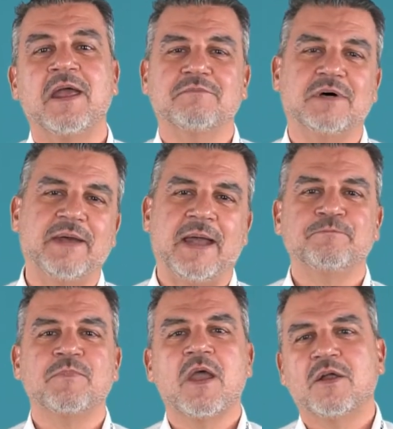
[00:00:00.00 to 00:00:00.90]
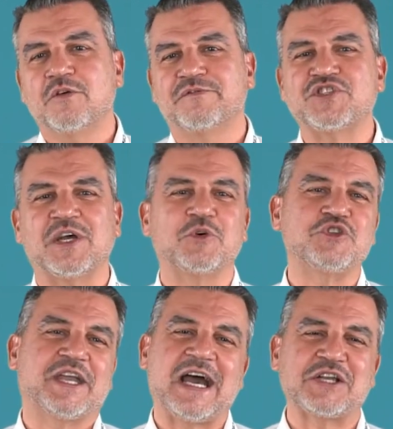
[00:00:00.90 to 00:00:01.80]
Well, don't pay
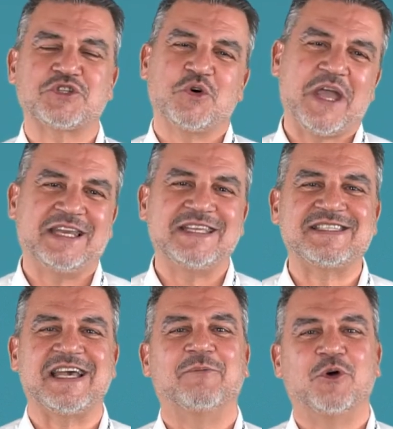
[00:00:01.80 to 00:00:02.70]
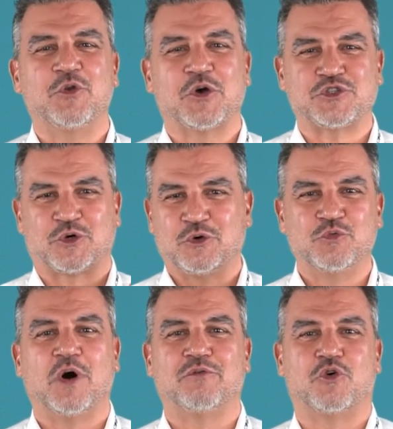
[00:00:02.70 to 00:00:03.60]
attention to him. Let's start our new
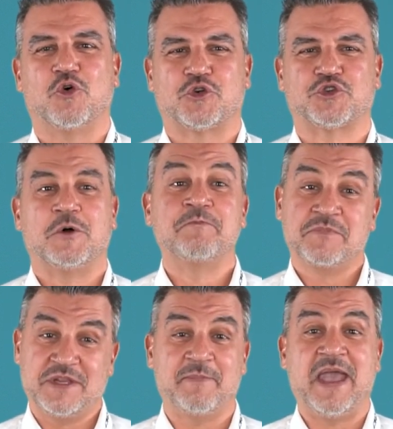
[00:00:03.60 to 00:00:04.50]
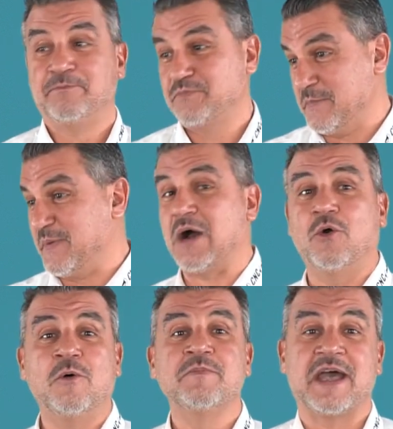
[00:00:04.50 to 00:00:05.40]
course. Paolo and I will
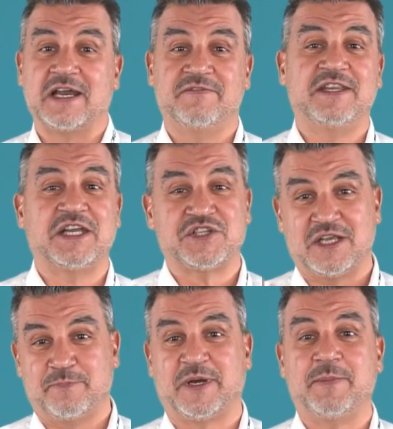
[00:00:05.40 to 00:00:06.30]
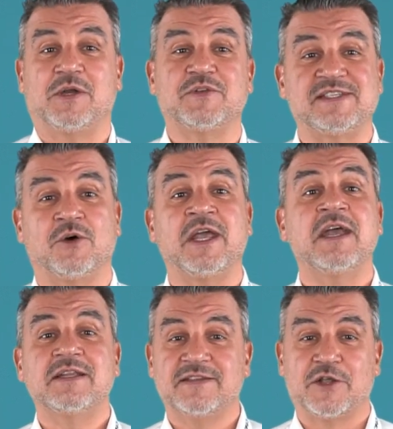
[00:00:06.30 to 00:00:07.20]
see you at the first lesson of the Turning
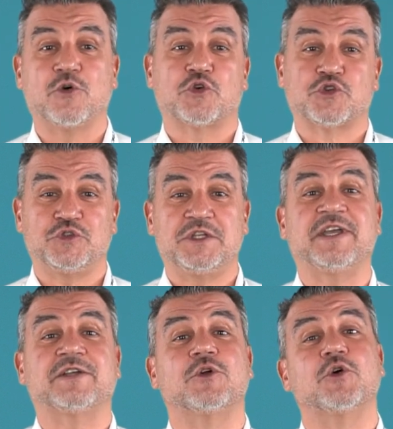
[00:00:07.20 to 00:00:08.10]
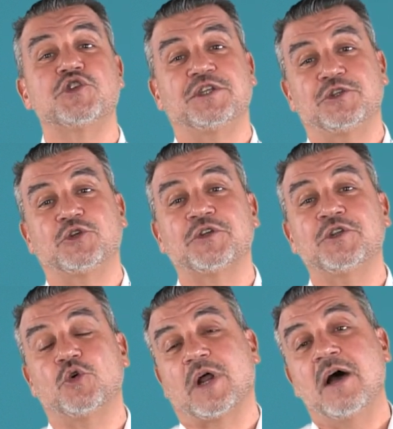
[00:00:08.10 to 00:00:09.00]
Technology course.
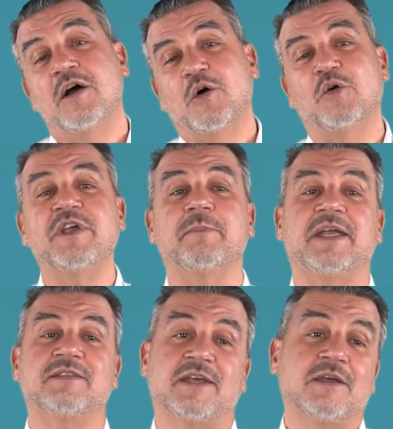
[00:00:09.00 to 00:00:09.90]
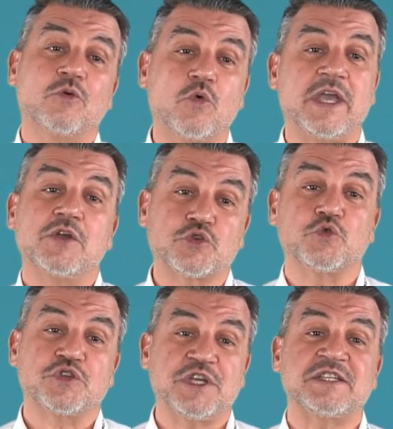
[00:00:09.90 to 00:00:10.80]
Obviously, here on
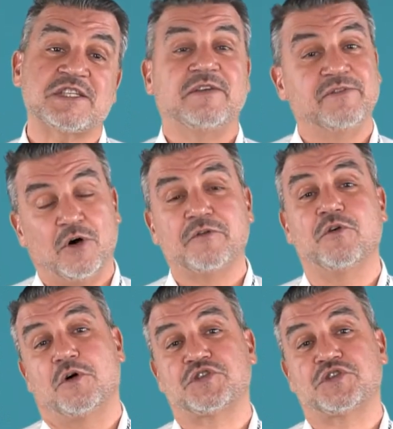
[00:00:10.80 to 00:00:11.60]
CNC, of course.